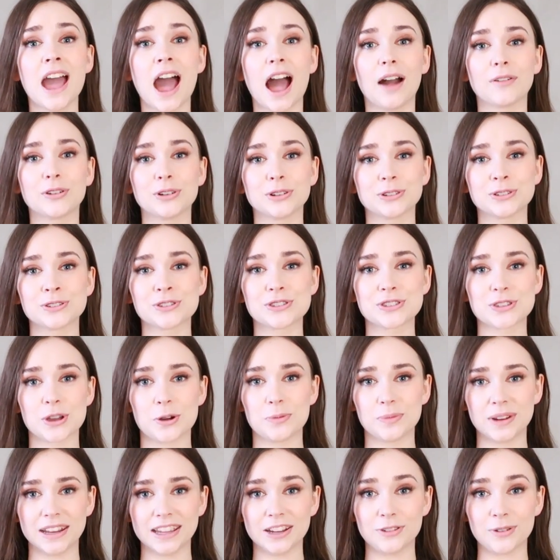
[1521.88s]
I've gotten
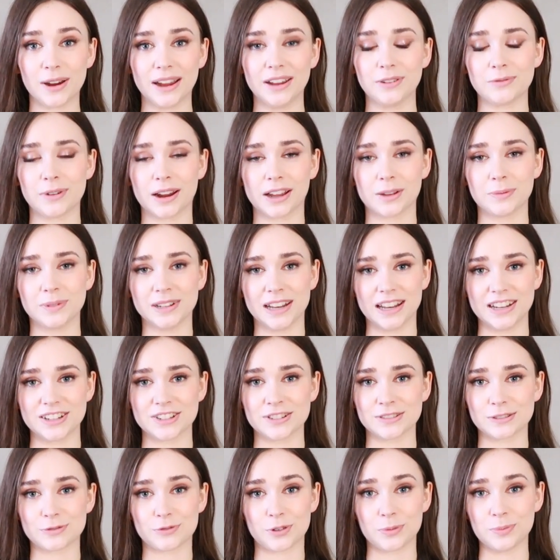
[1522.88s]
so many great
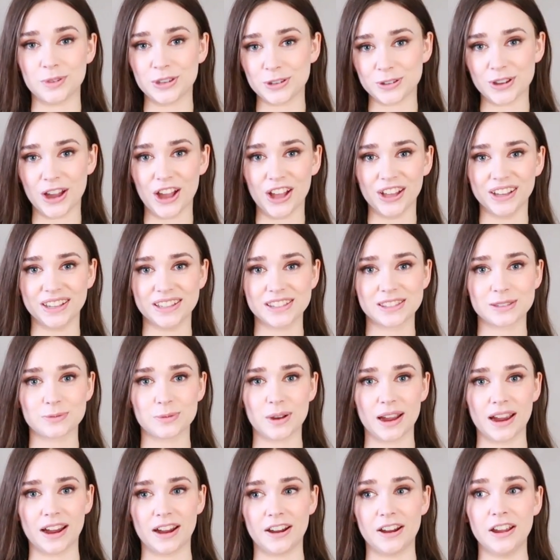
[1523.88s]
recommendations from you guys
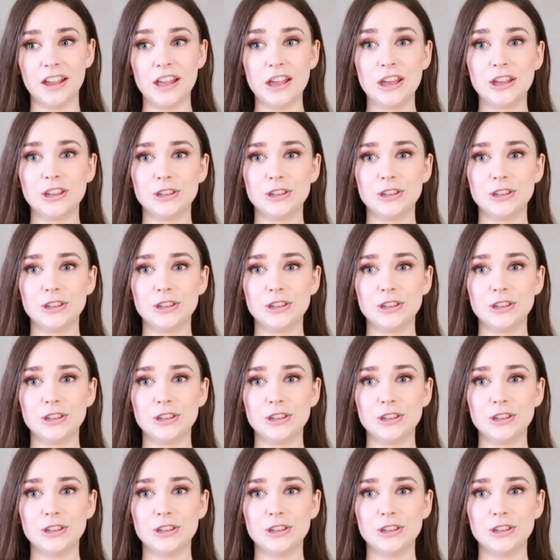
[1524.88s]
where